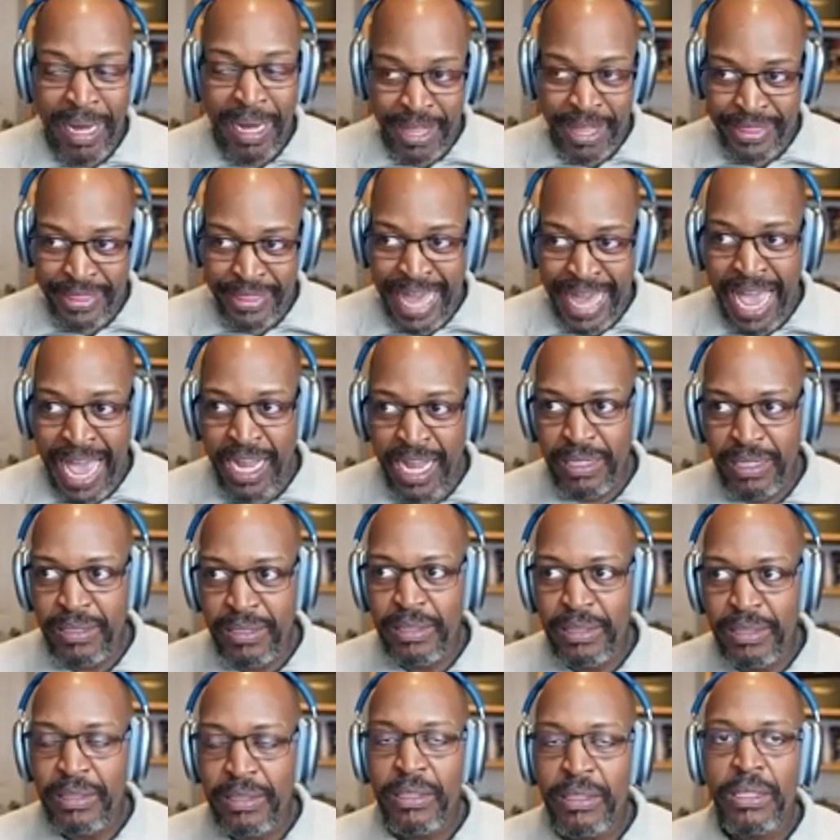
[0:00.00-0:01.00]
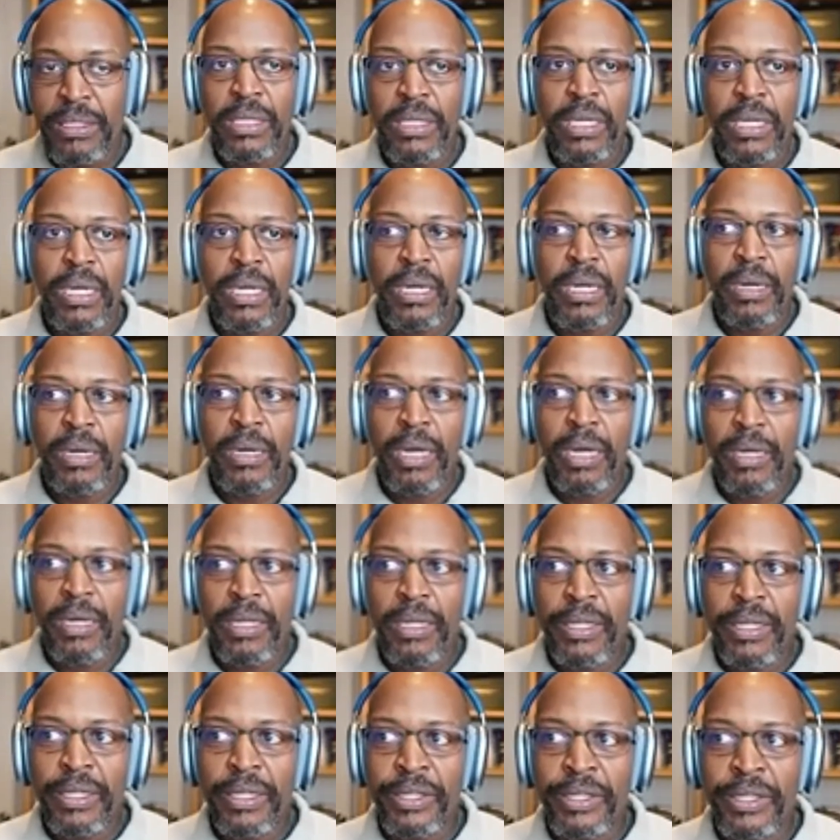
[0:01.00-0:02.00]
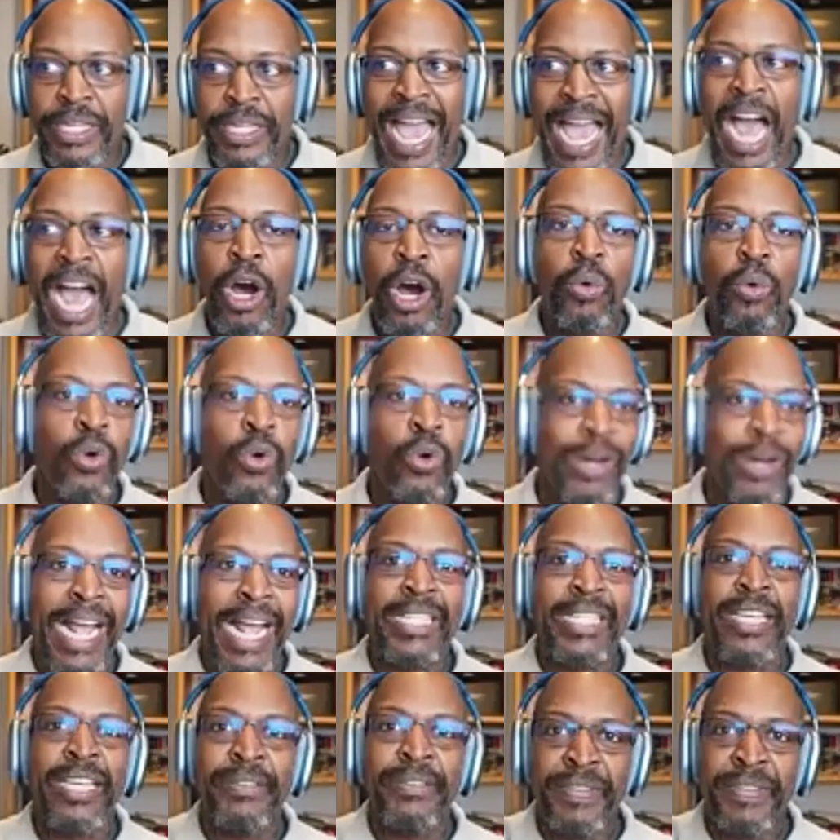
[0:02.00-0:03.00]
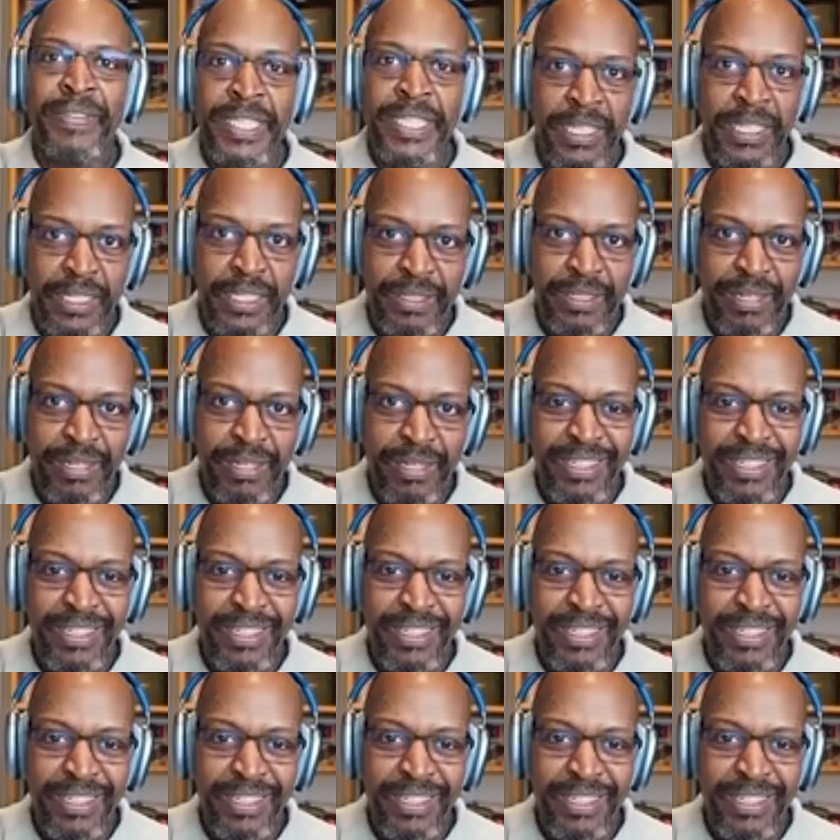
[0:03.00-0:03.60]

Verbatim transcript: by that the outward activity